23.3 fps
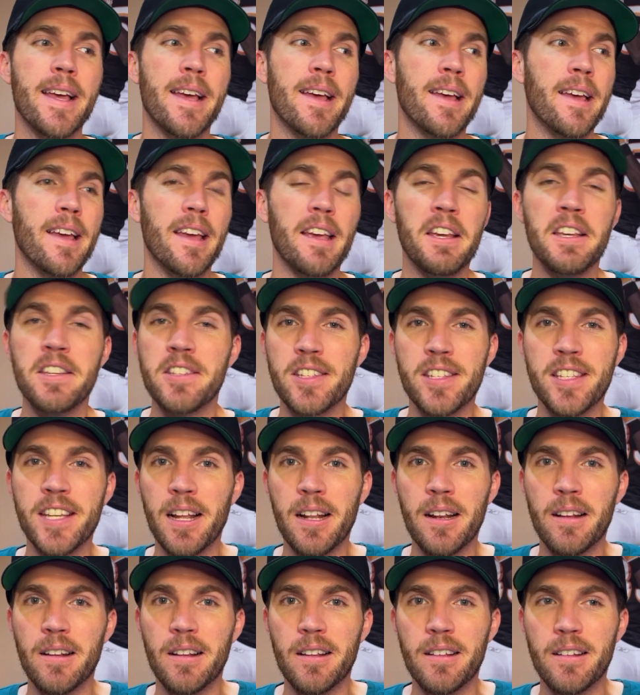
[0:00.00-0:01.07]
he's
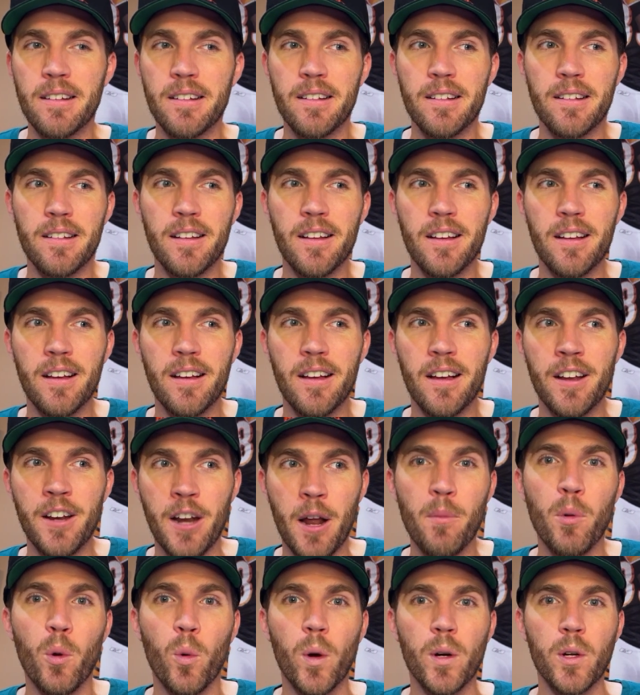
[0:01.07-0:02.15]
still a
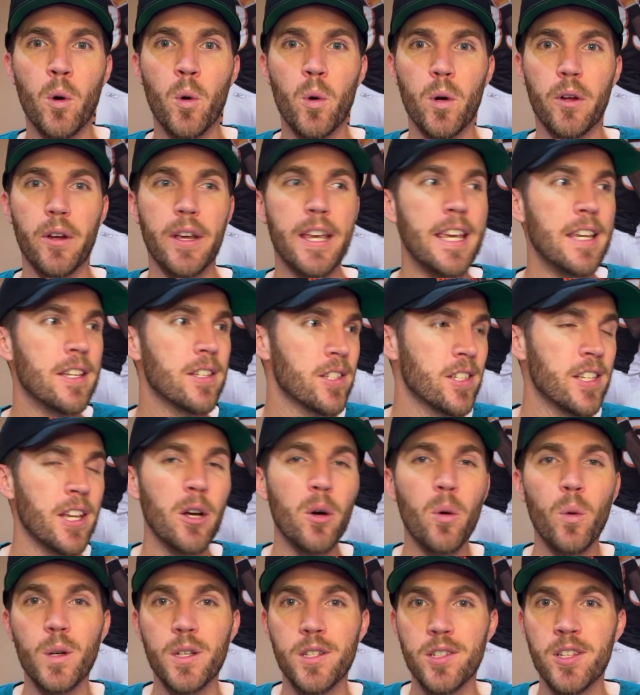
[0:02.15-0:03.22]
number one corner. He
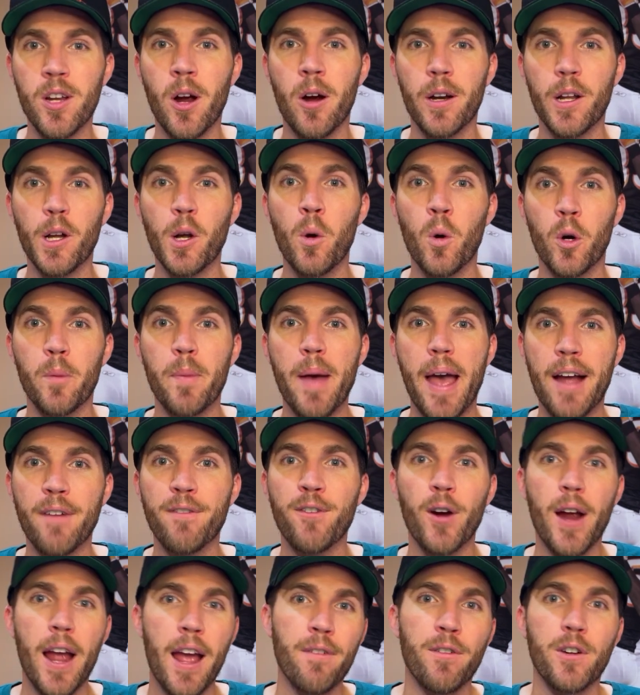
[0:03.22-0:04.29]
still would start at cornerback
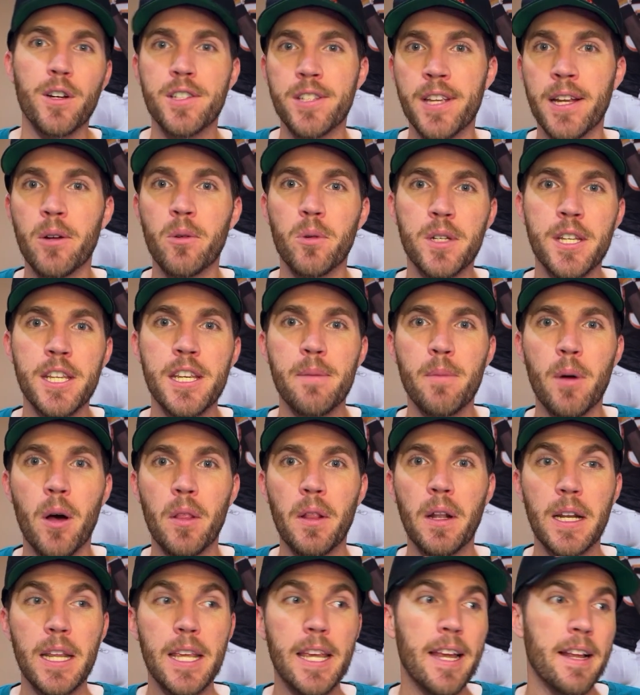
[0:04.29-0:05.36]
for every single team on
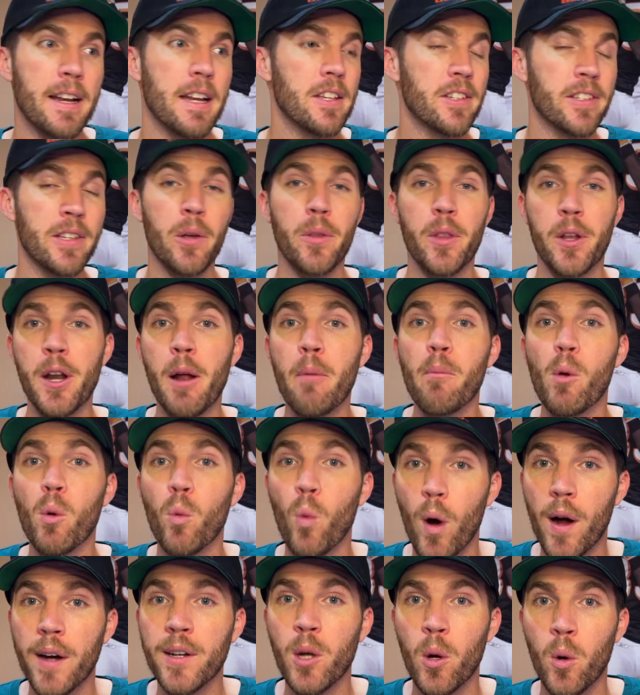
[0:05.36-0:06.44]
the league, and he's still the number
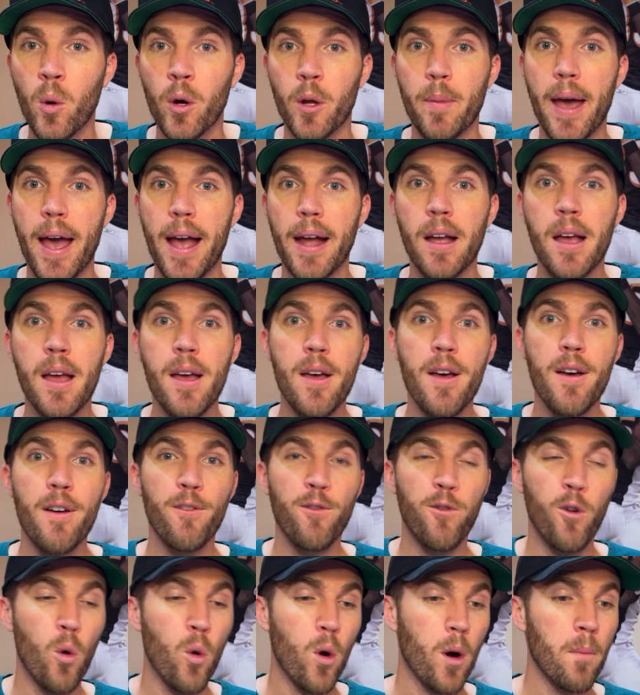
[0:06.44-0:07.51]
one cornerback
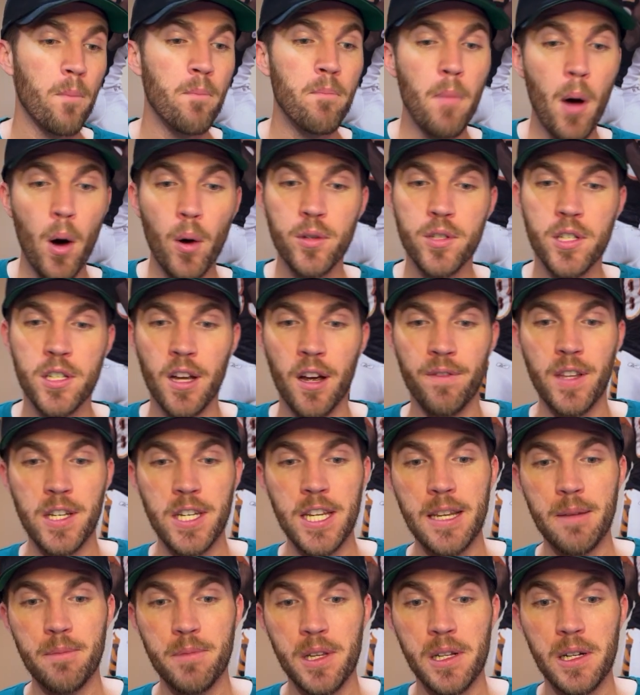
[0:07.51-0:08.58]
for most of the
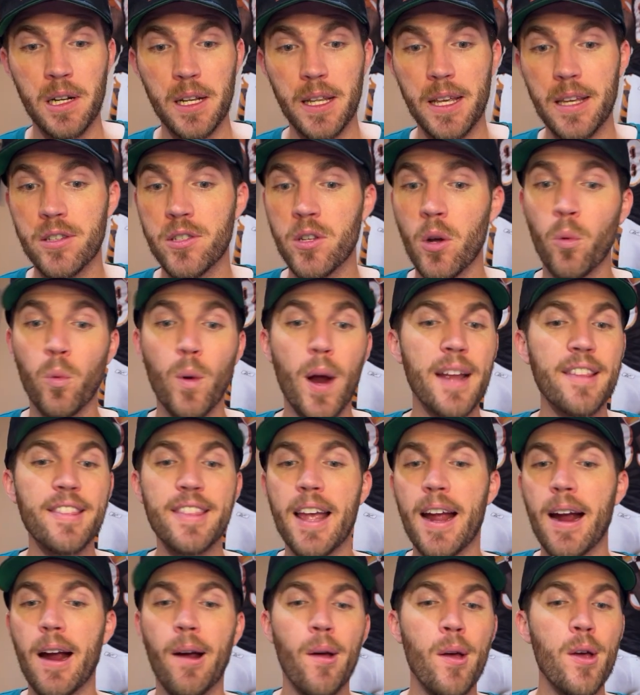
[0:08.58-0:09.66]
teams in the league. So right
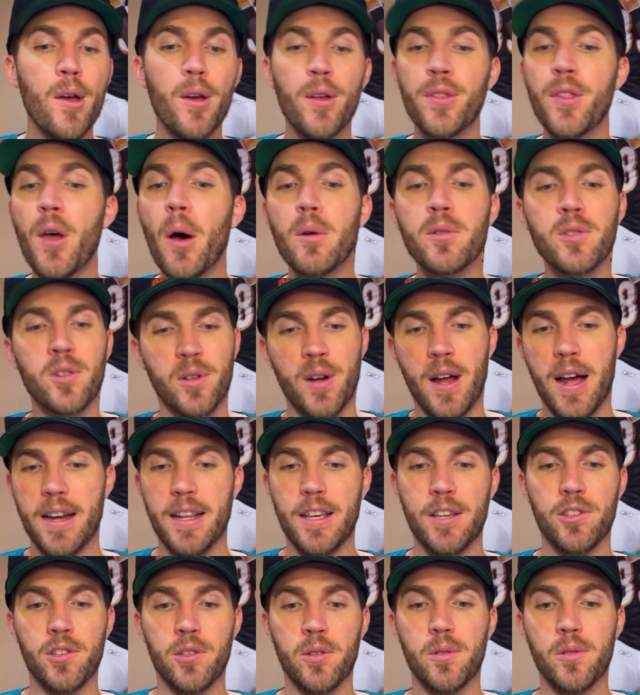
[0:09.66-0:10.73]
there, those are not
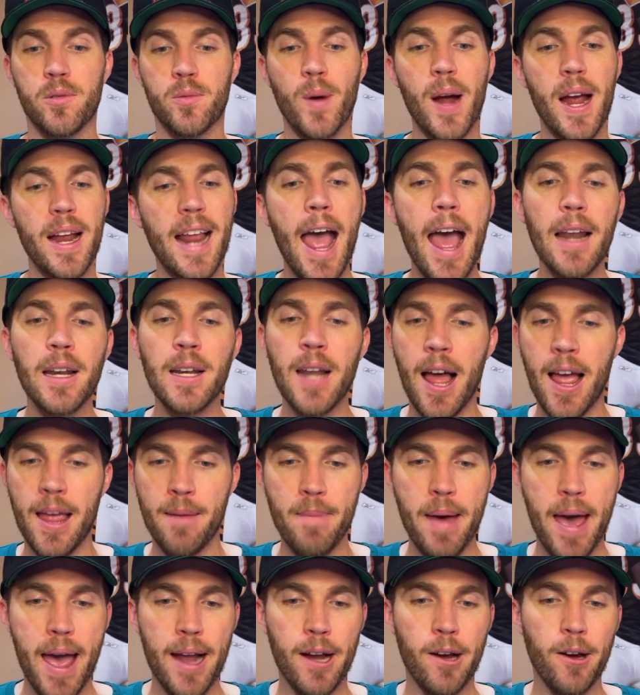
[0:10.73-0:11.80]
issues, right? At
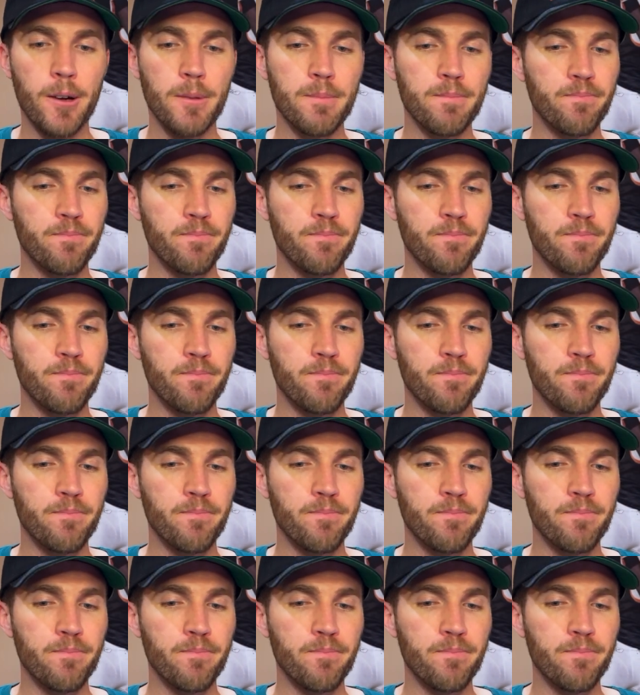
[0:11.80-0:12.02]
linebacker,